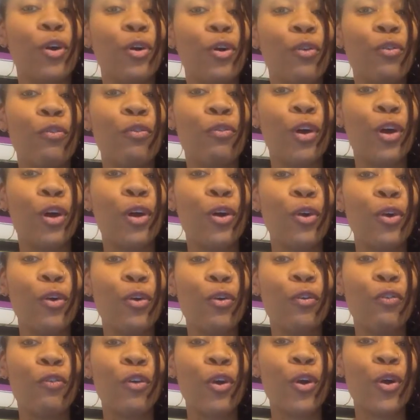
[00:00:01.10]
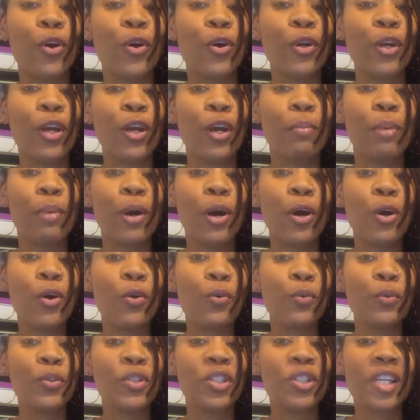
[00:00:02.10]
Row, row, row your
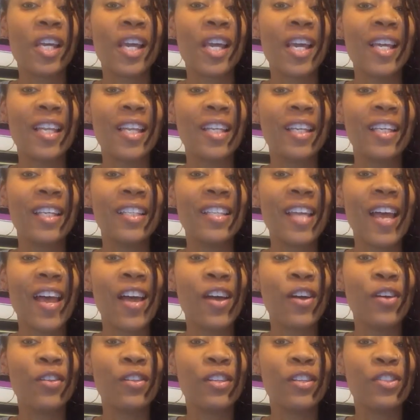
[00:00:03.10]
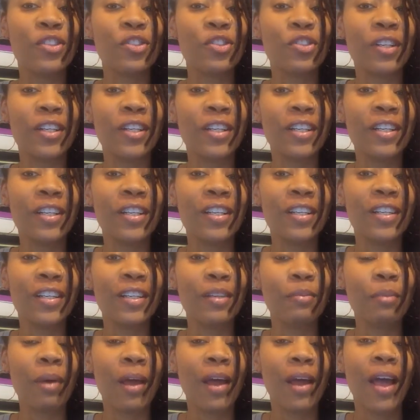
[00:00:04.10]
boat gently down the
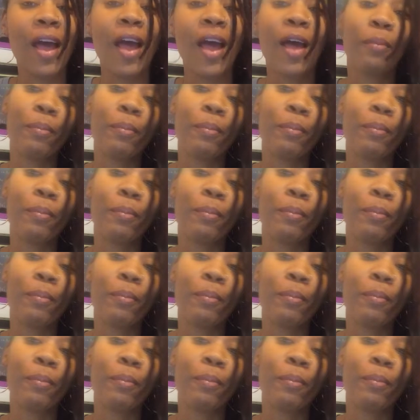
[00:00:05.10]
stream.